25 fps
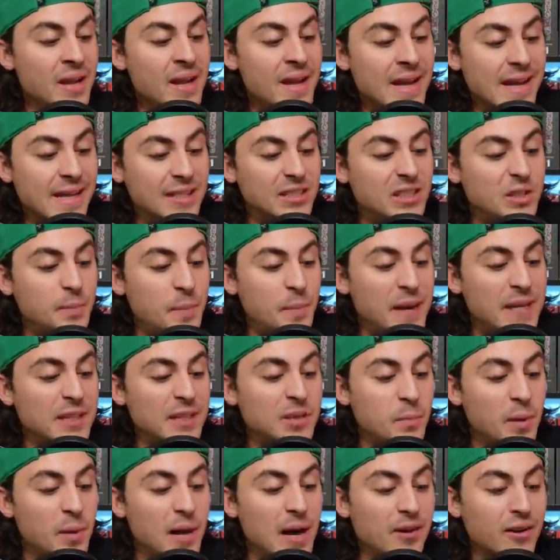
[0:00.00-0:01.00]
It's Space
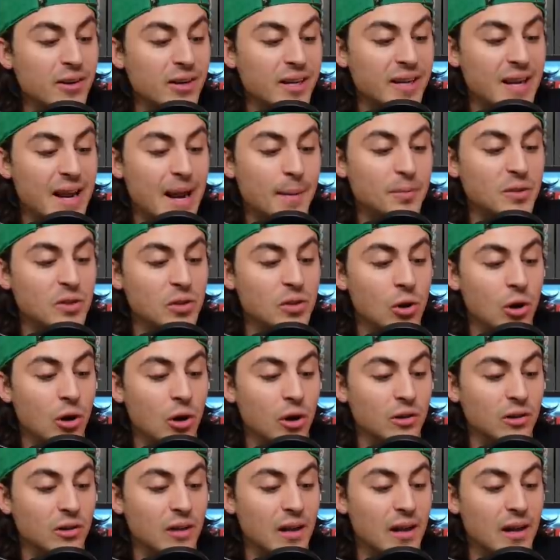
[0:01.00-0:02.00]
Pirate Captain
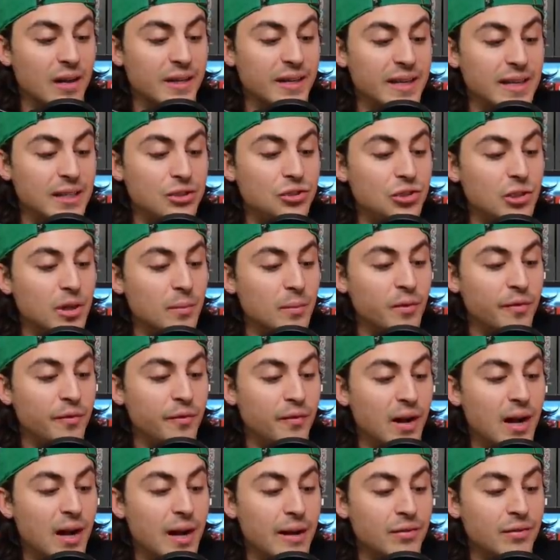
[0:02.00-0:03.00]
Harlock, issue number
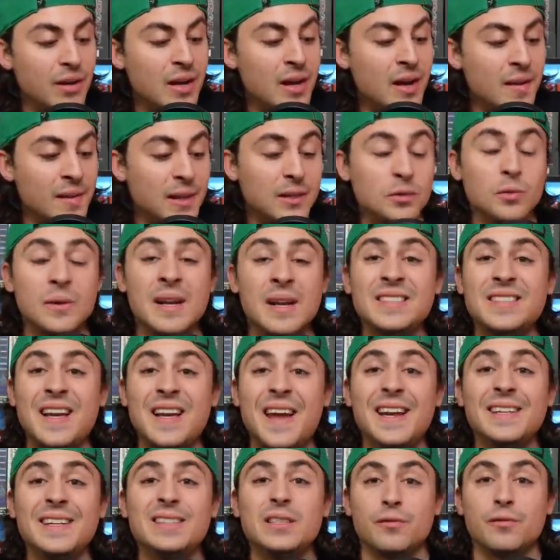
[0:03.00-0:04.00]
5. This one has
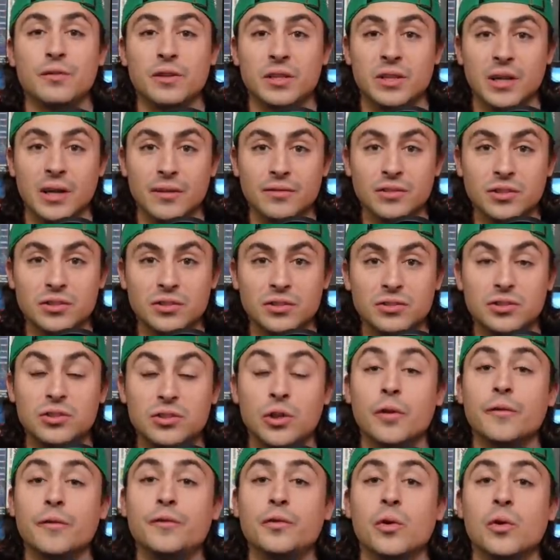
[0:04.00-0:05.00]
8 different covers,
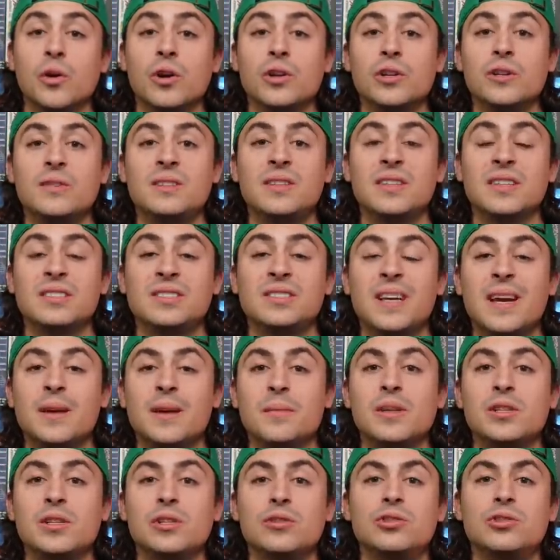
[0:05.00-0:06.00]
so if you are new to the
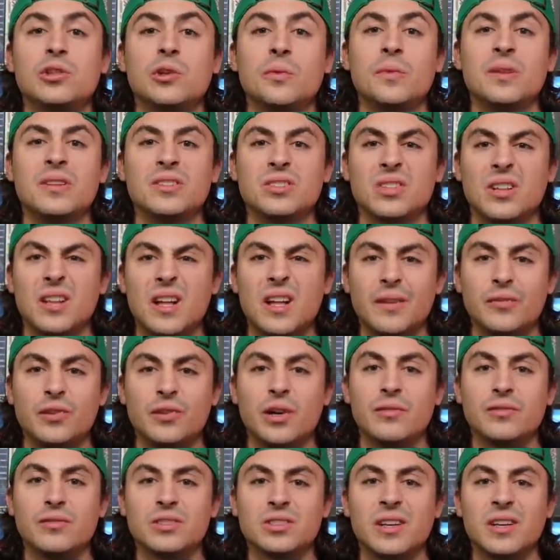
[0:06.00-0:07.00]
segment, usually when there's a lot of
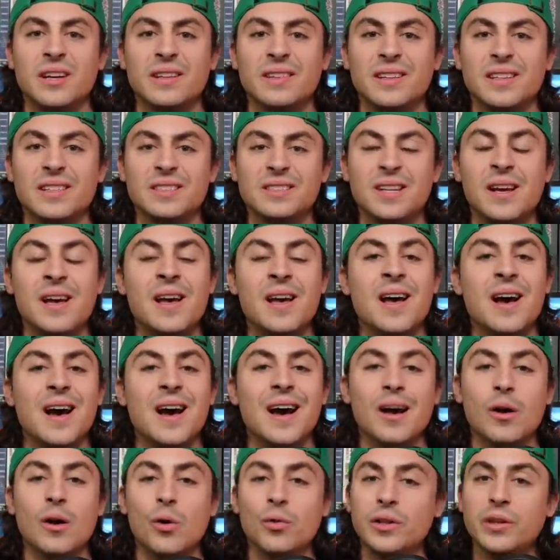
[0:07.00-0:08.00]
covers like this,
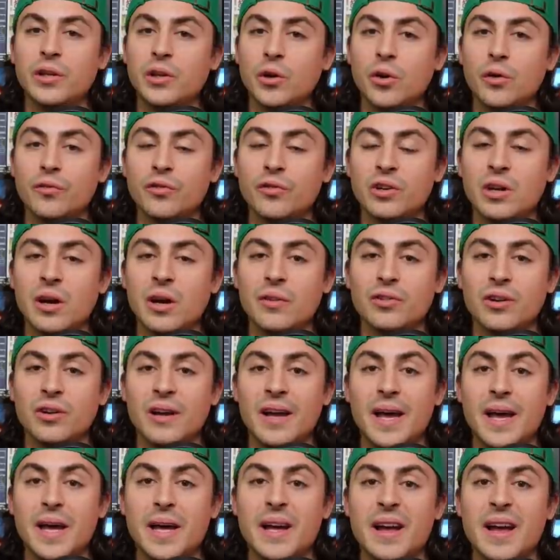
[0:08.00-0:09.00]
I only go over cover
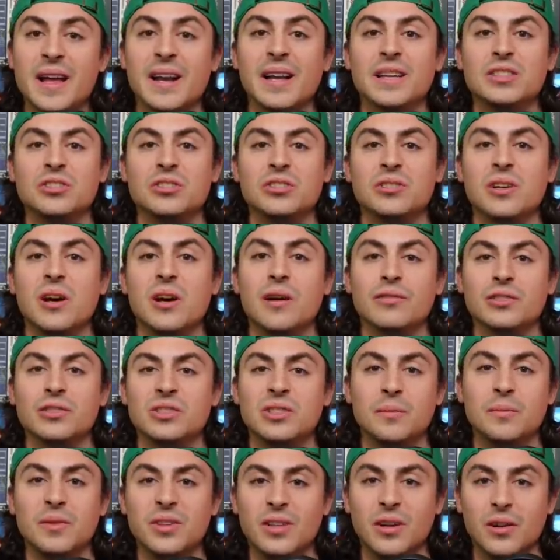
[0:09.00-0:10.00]
A, and I just cover
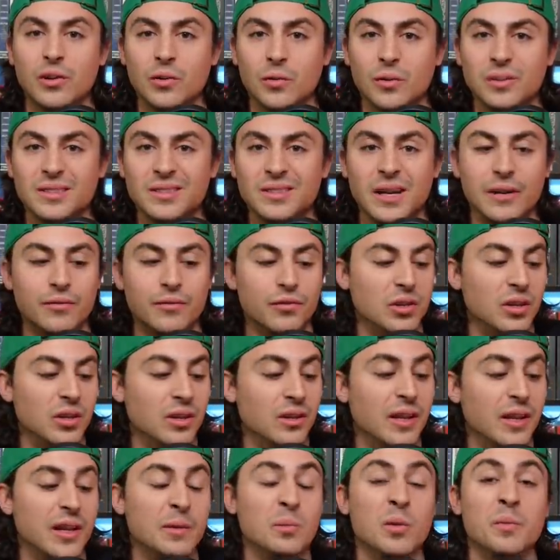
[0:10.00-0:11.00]
some of the other ones that I really
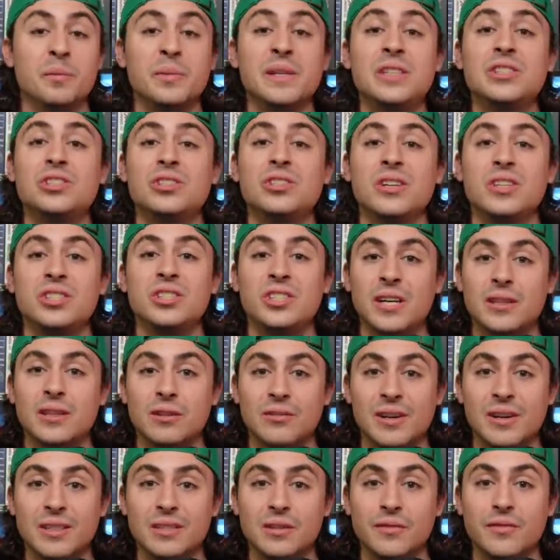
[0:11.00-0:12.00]
like, but be sure to check the
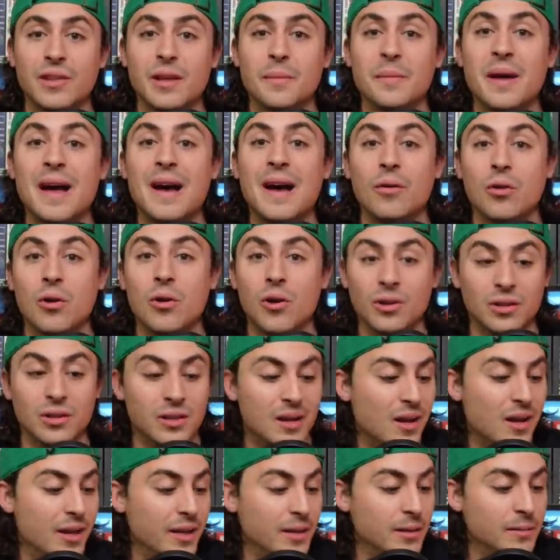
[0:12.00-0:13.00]
rest of them out
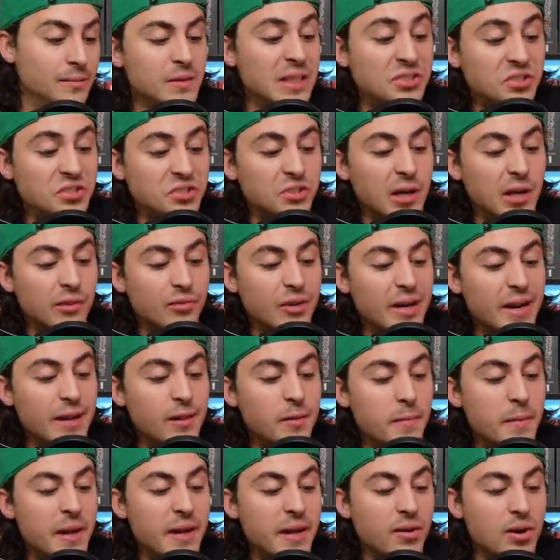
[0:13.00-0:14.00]
online. This is cover A, the
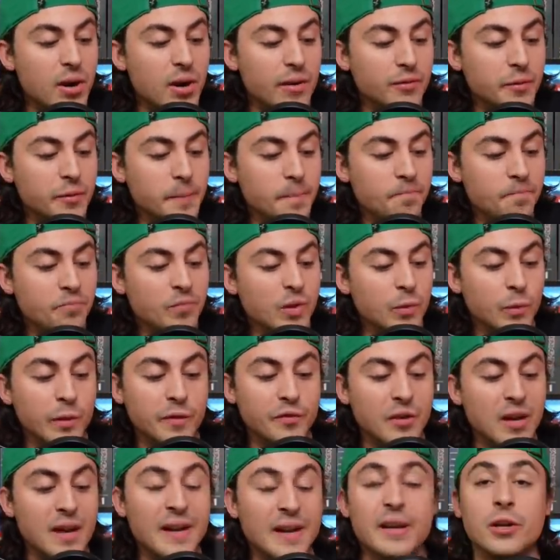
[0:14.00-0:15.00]
main cover. We've
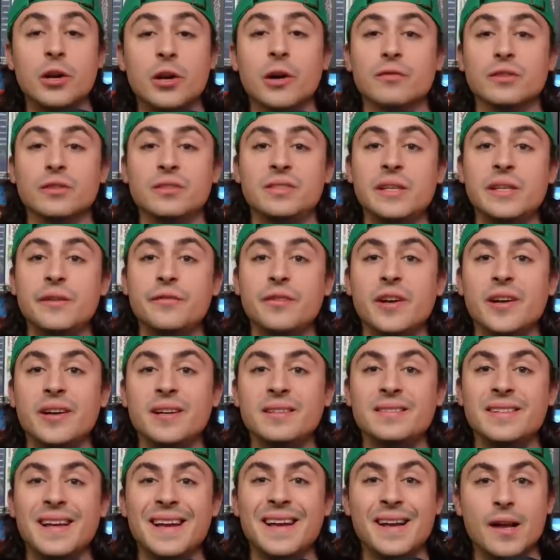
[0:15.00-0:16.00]
got a cover D
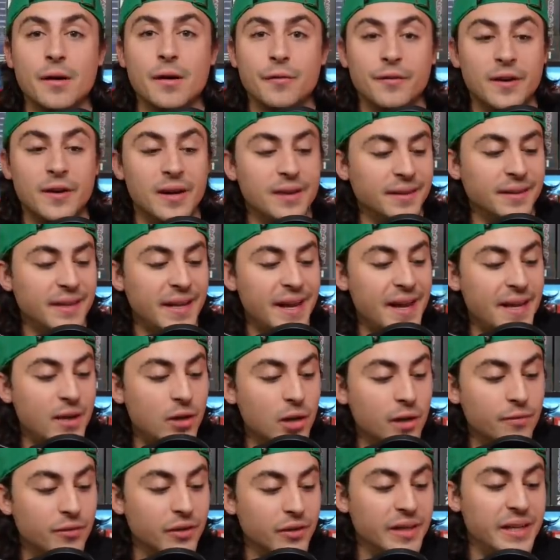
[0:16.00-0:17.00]
variant, and now finally a
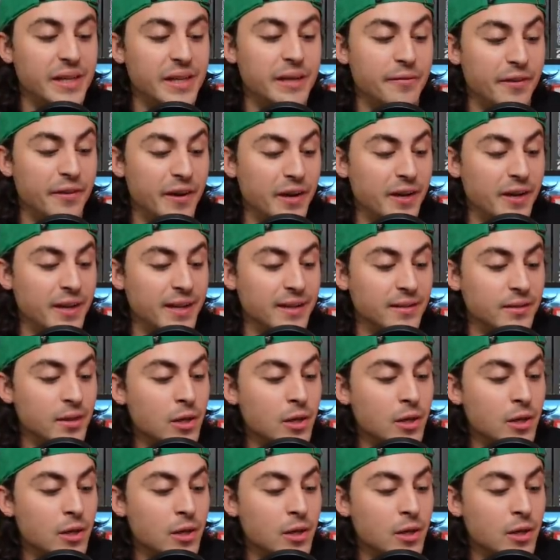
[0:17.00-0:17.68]
cover E variant.